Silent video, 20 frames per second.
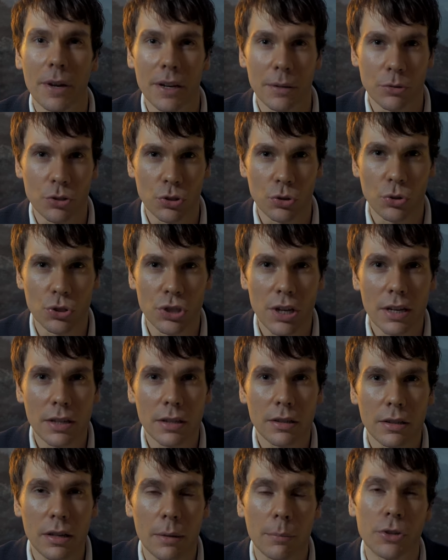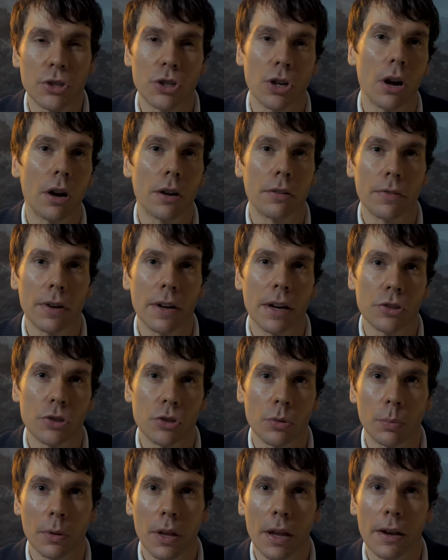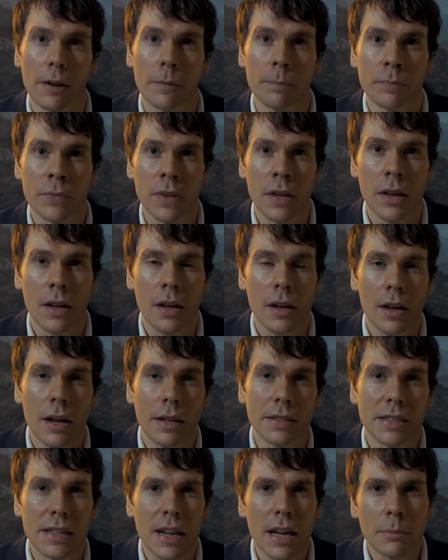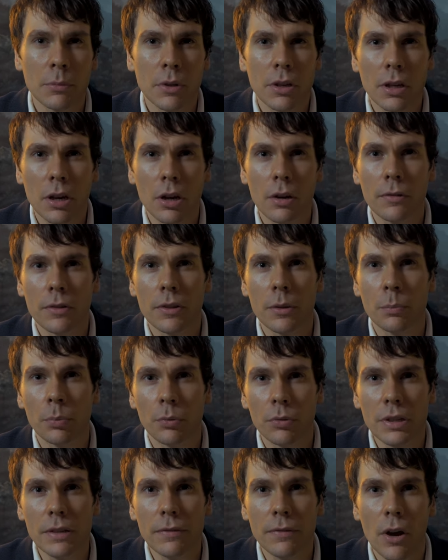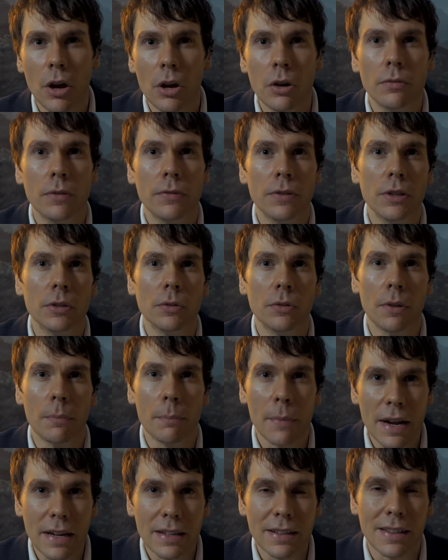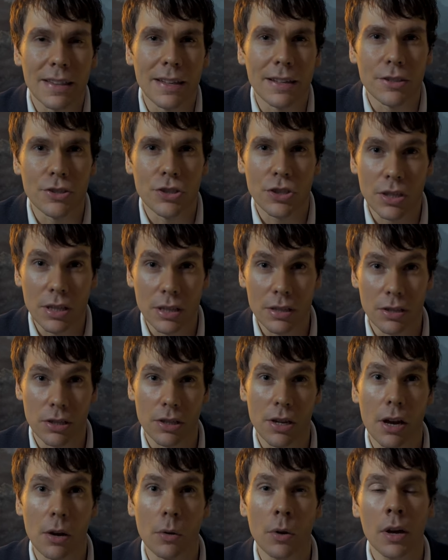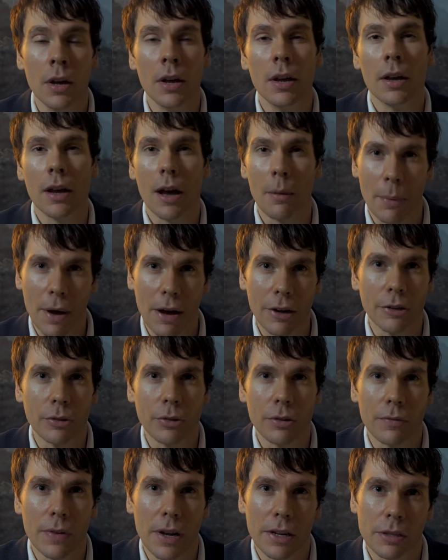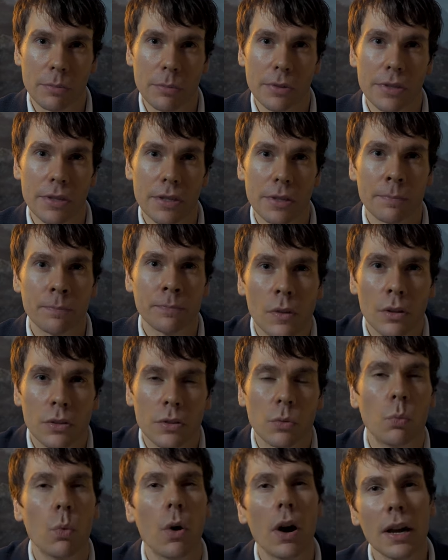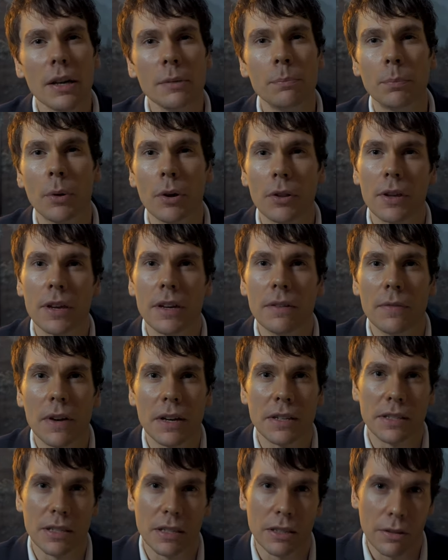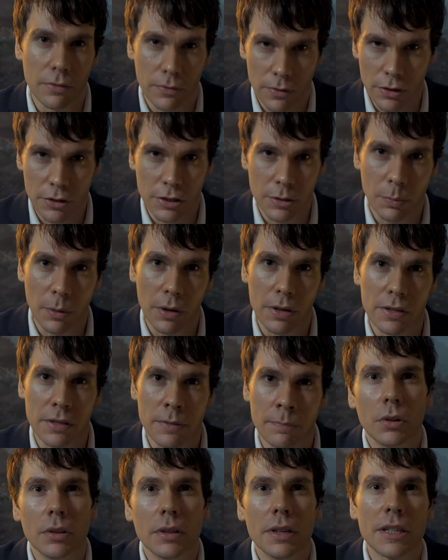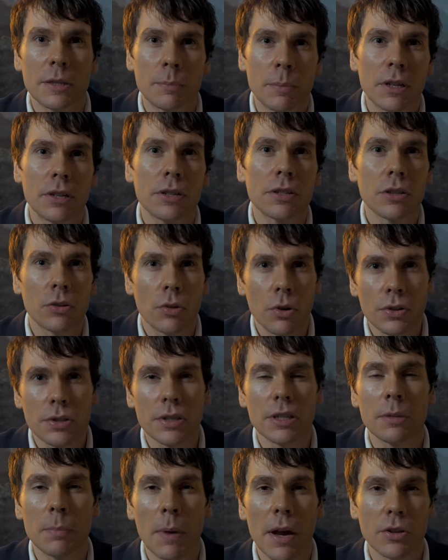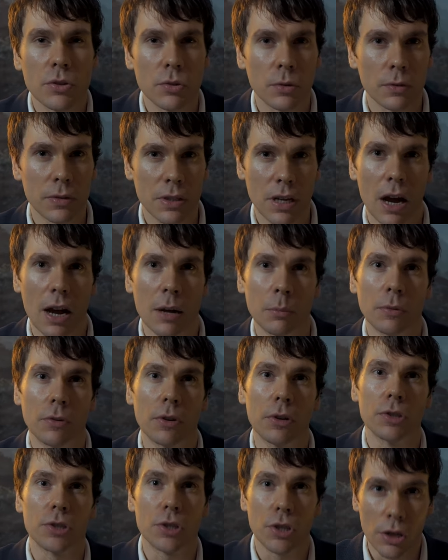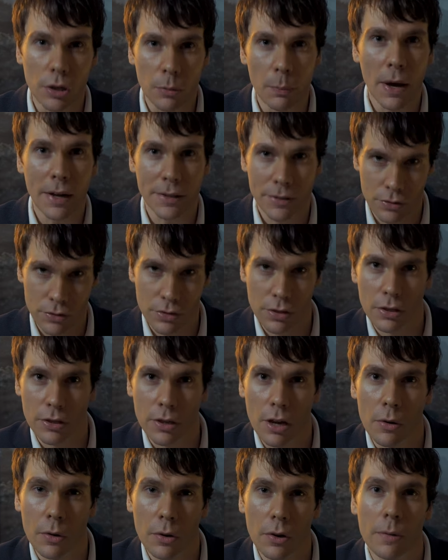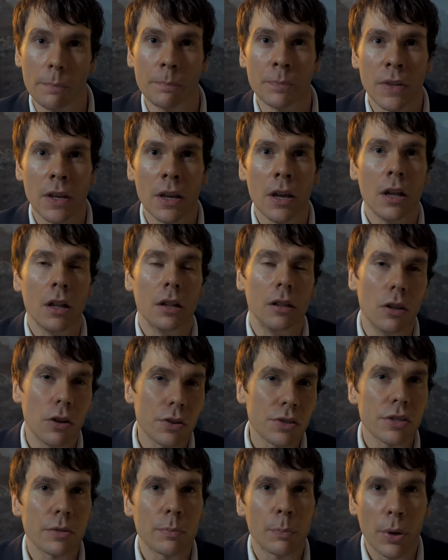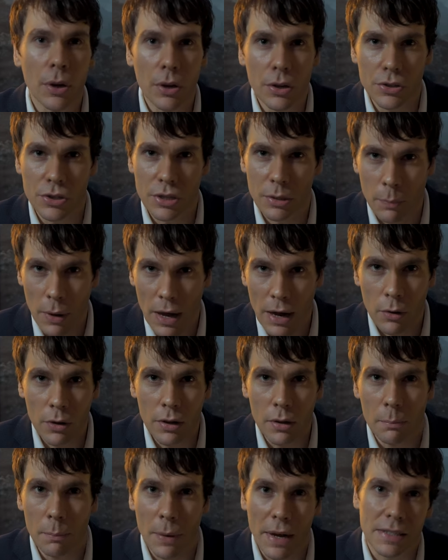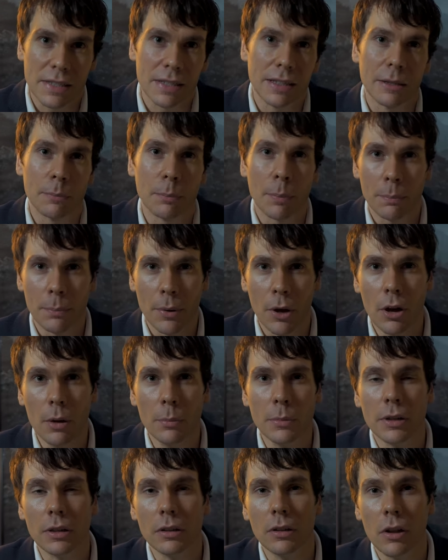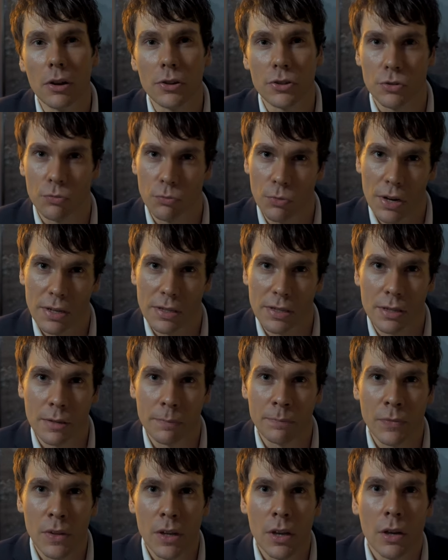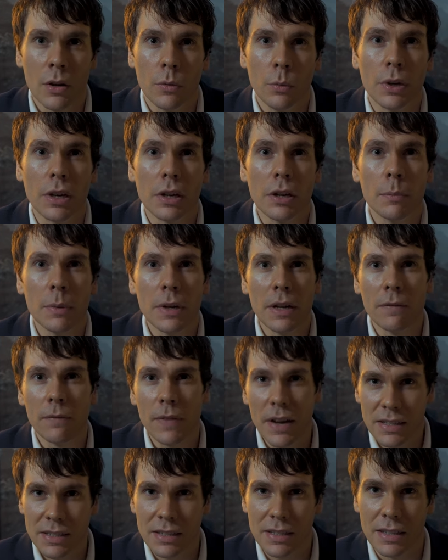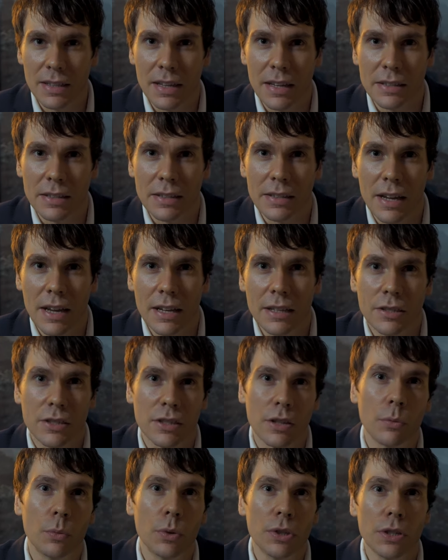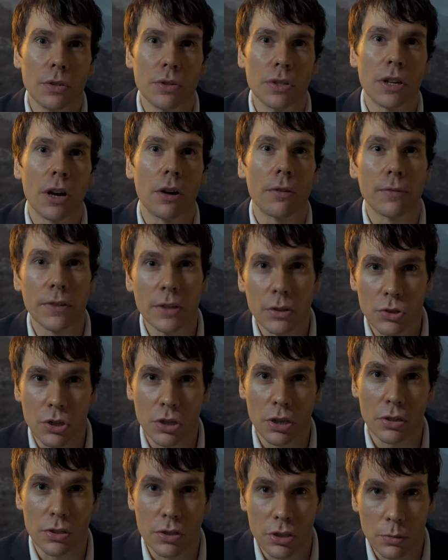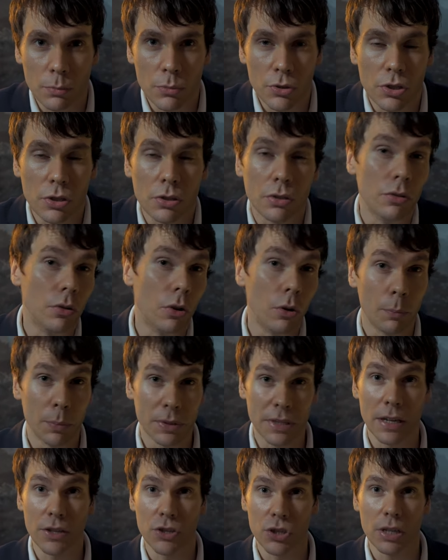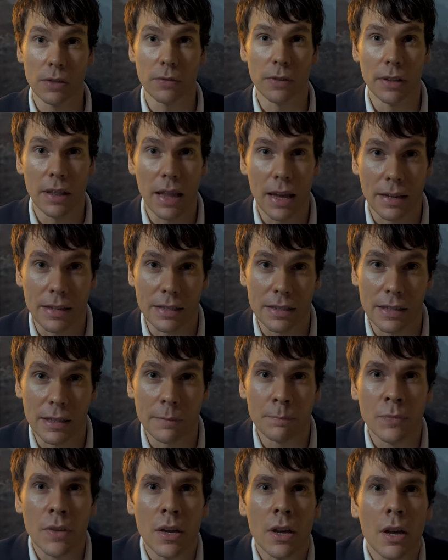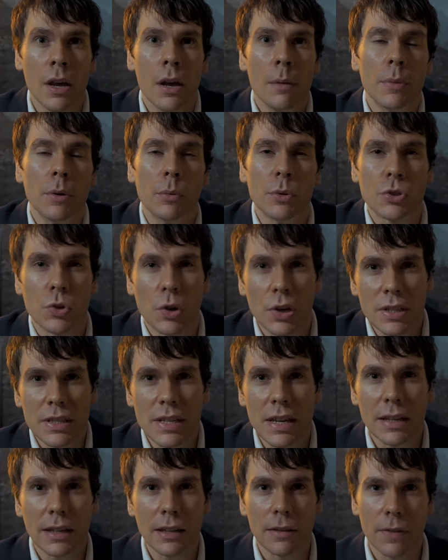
my name's George Agan and I'm a chartered financial planner. And today I'm going to go over the brief overview of the main things you need to know about your investments. So why bother investing in the first place? Well, it's because across the spectrum of time, we've got two battles that are going on. Loss of purchasing power, battling permanent loss risk. We're going to be investing at the end of the day, so we're using our future consumption or potentially even legacy, but we're trying to take